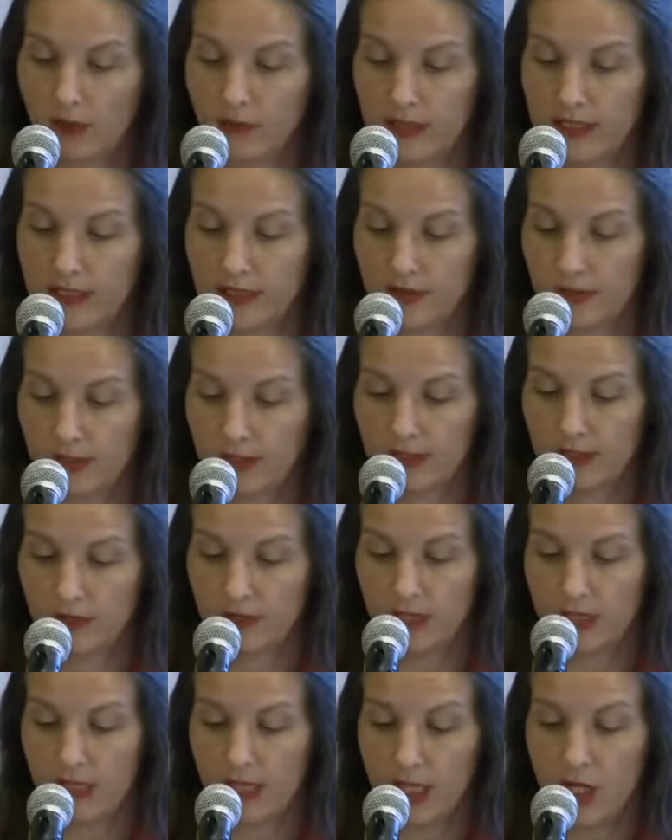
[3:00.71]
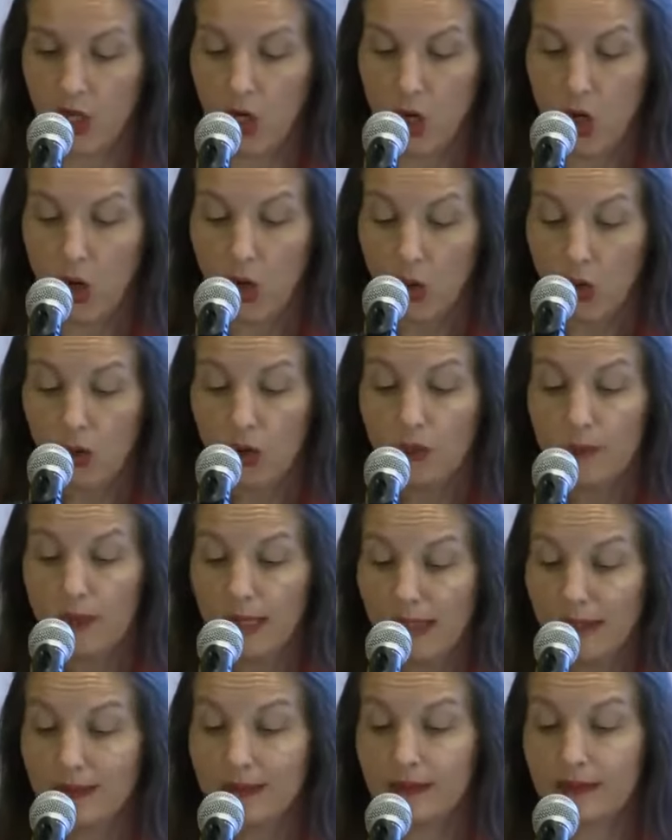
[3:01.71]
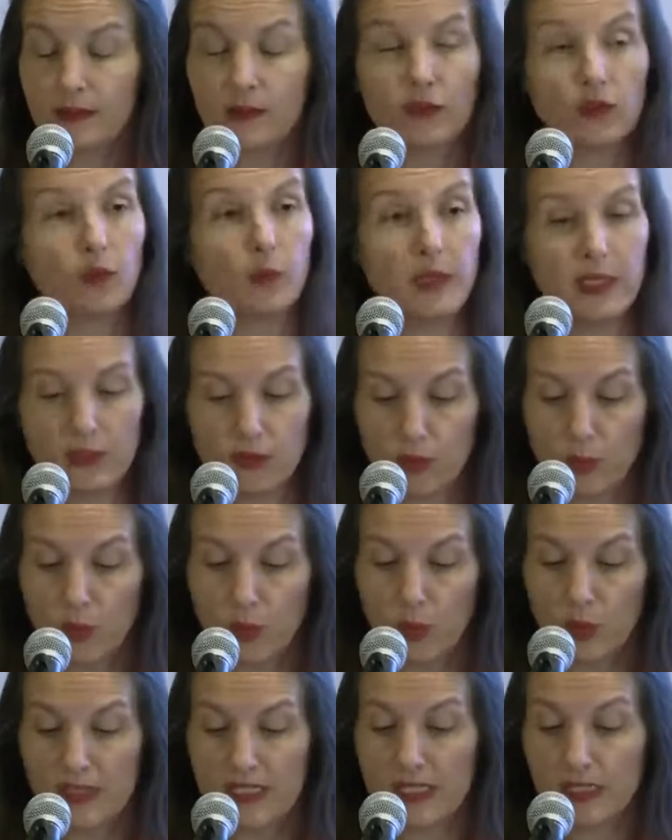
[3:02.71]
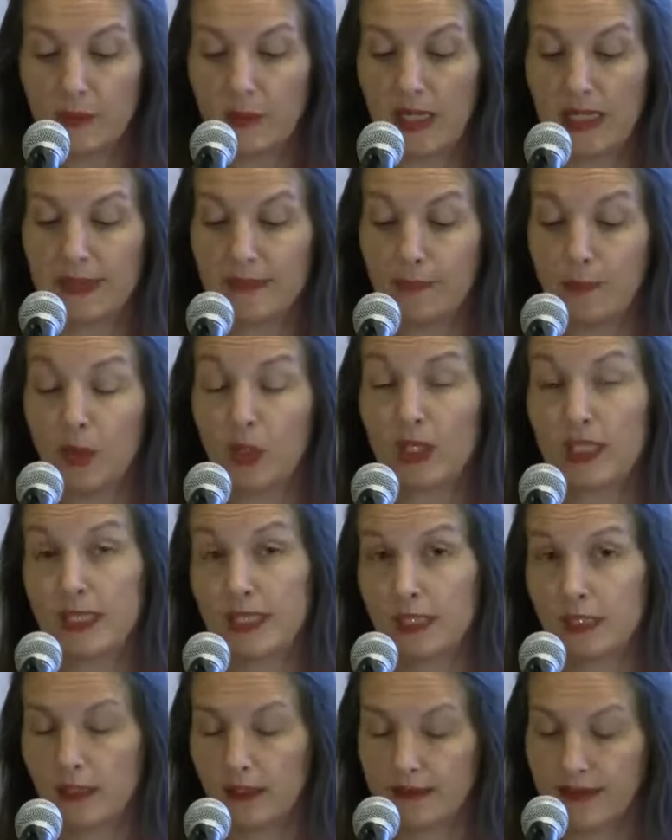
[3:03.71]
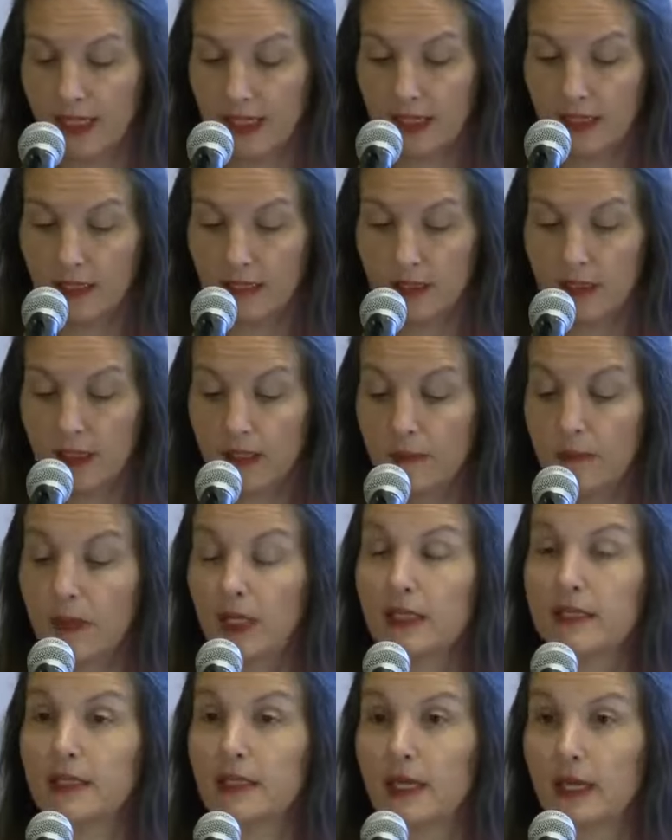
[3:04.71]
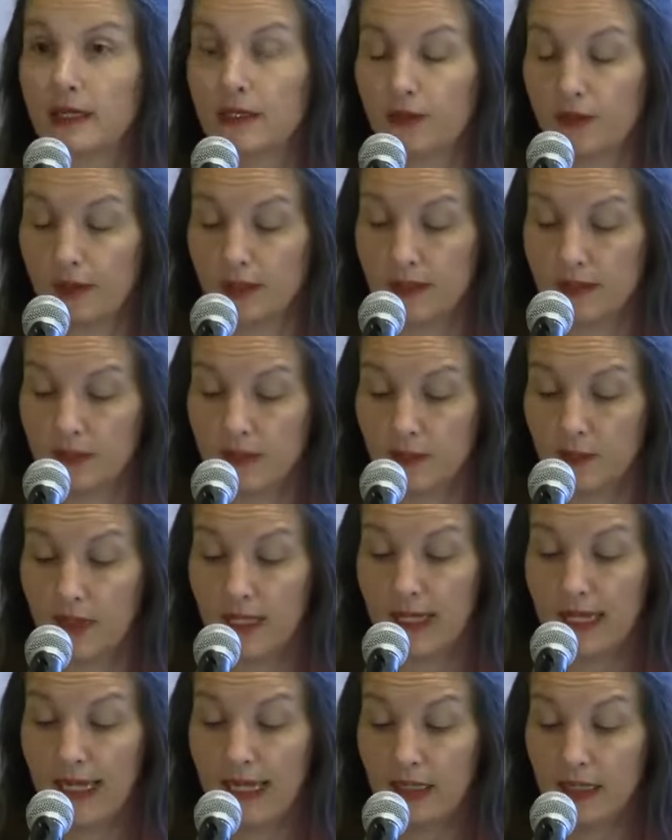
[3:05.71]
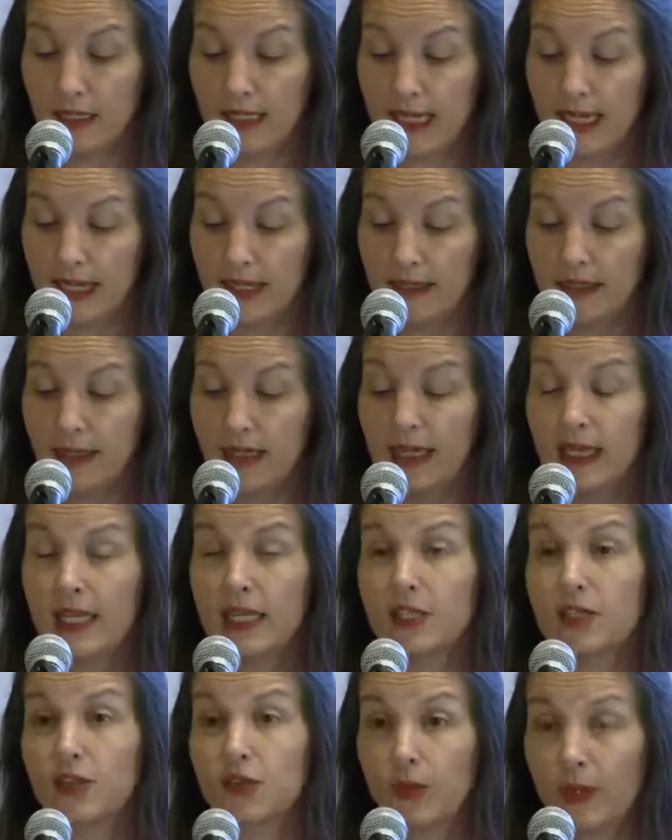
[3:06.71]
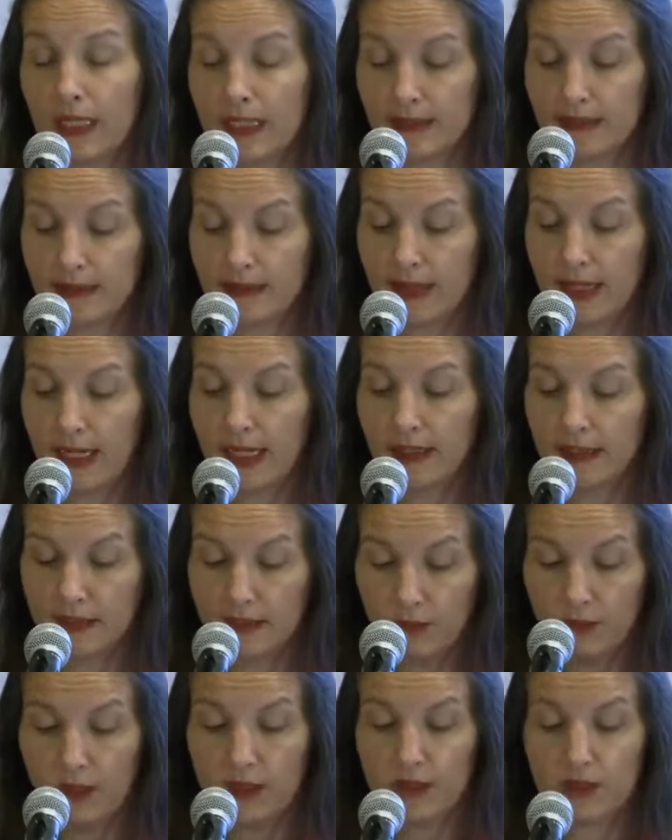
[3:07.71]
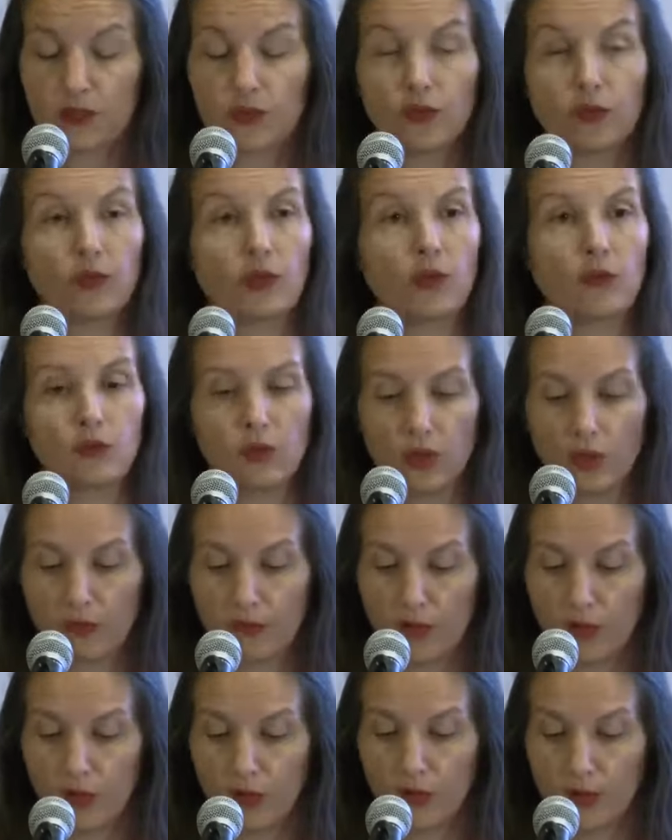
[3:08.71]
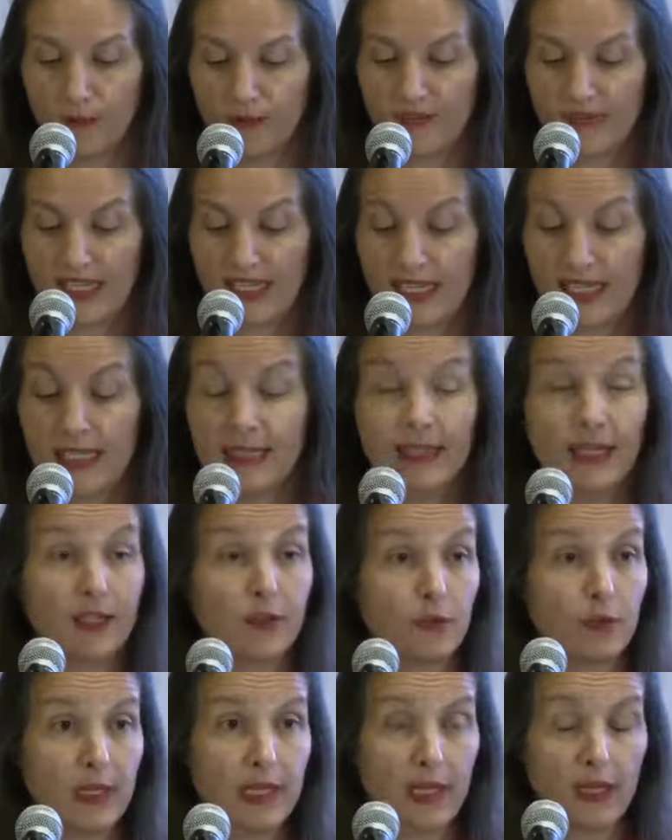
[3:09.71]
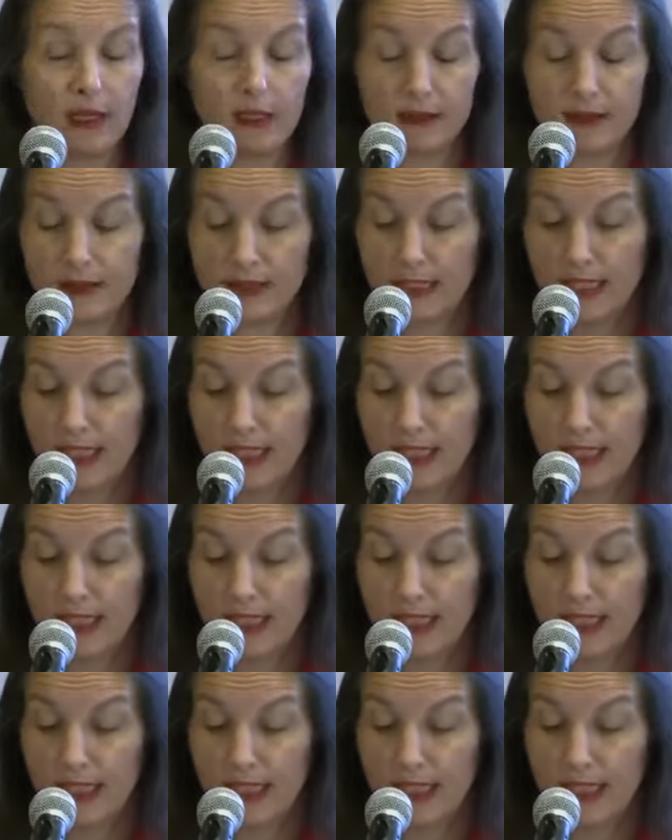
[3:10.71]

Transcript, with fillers: of this strategy, all meant to be supported by political dialogue, multilateralism, and again, strict adherence to the rule of law. In that regard,